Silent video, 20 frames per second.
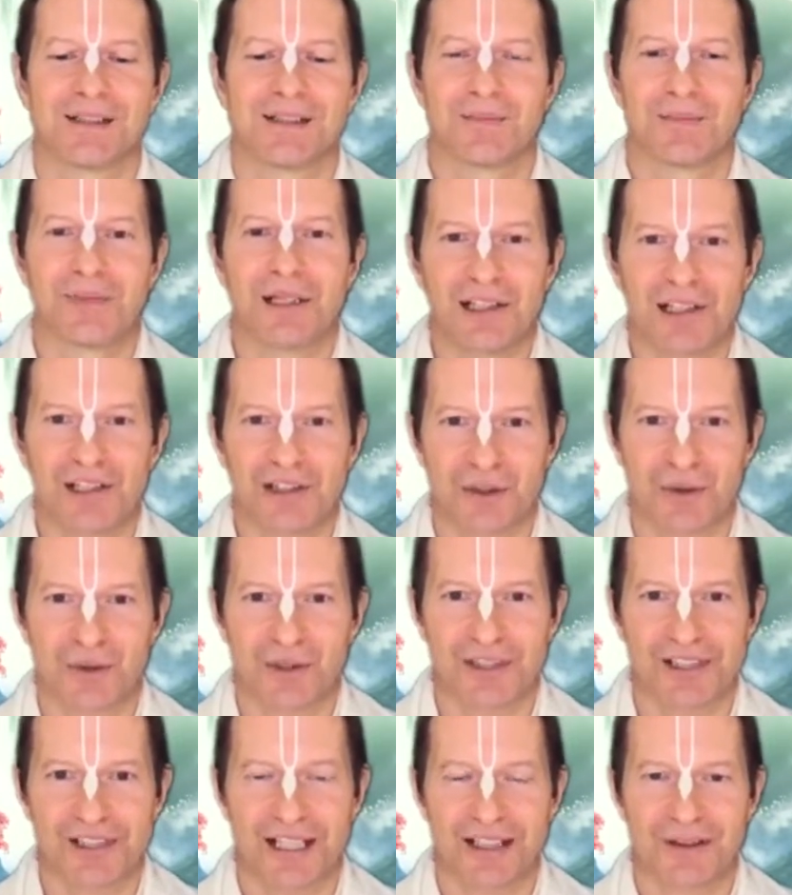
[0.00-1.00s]
But
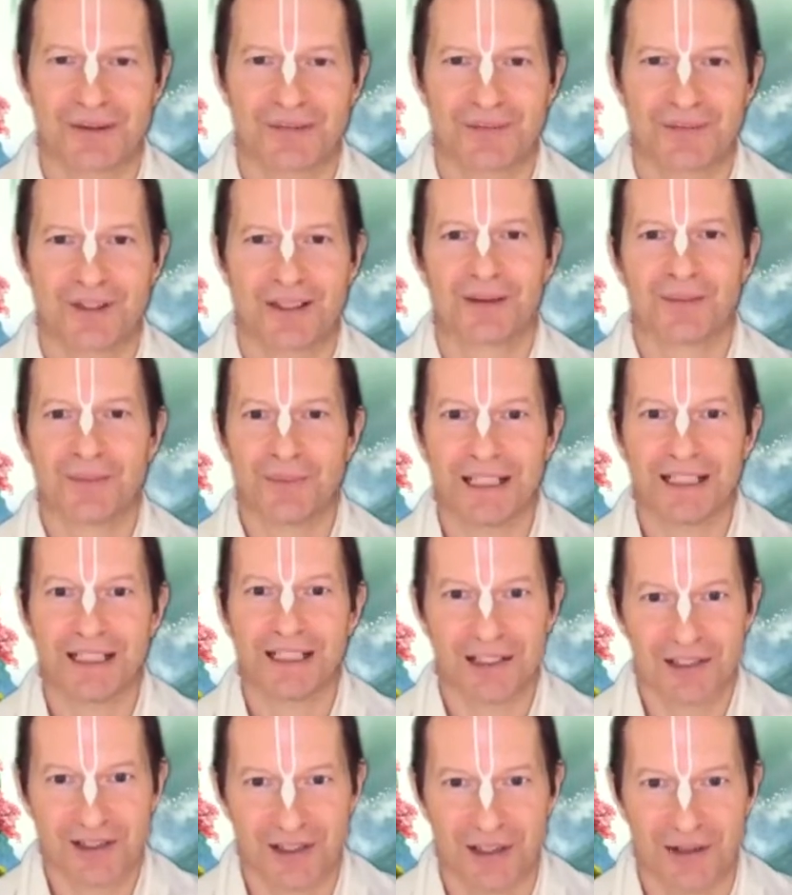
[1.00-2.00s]
Yashoda said, my
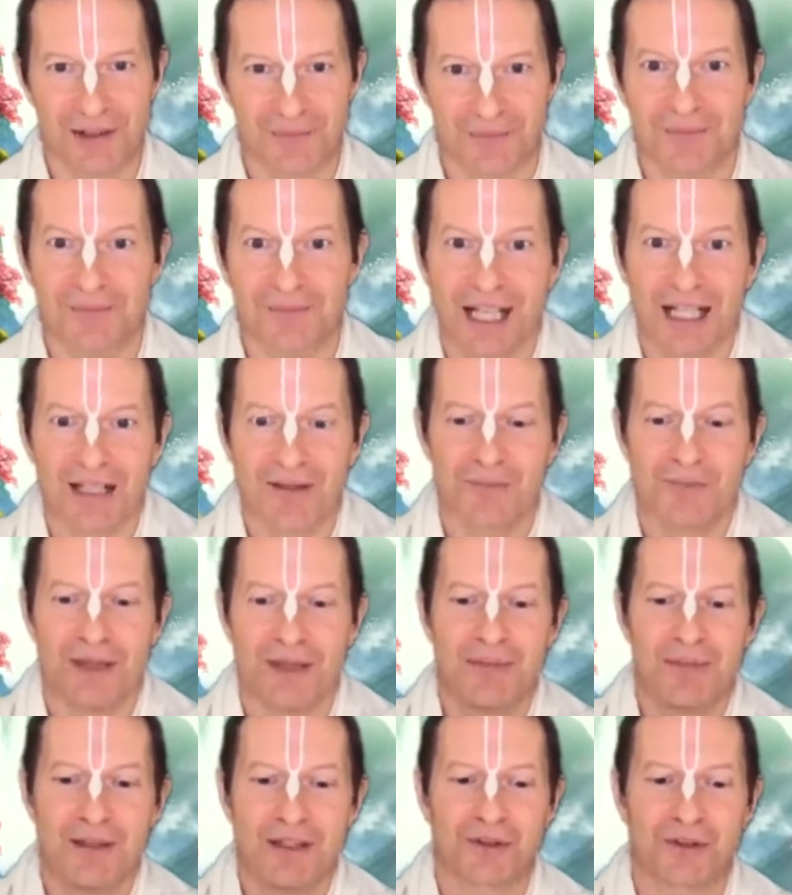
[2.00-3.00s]
dear son, that
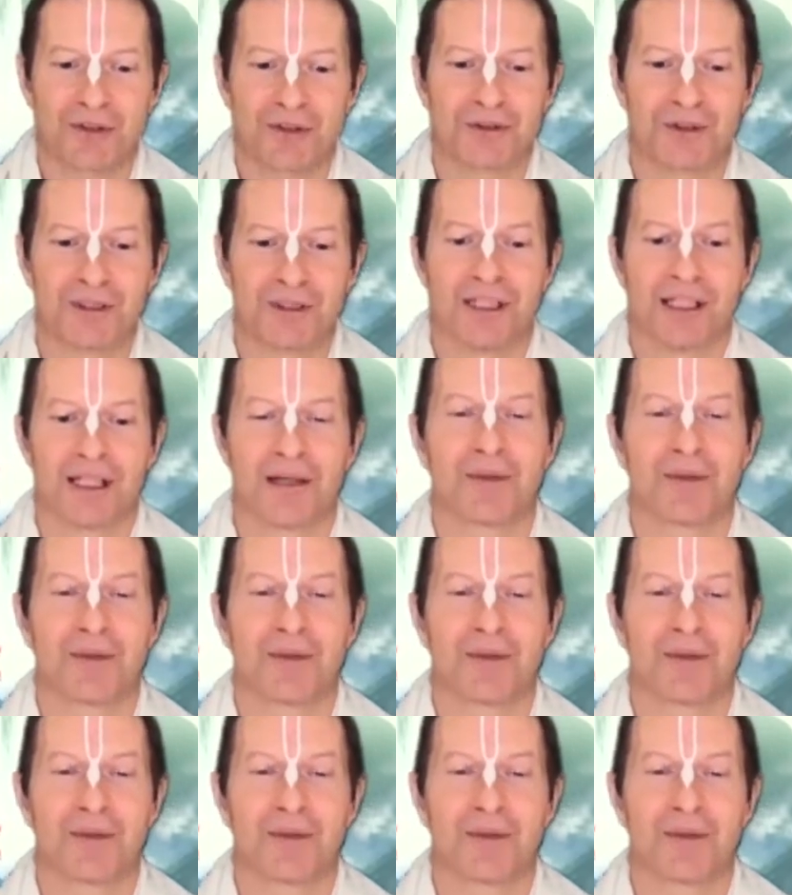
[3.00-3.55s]
may be true,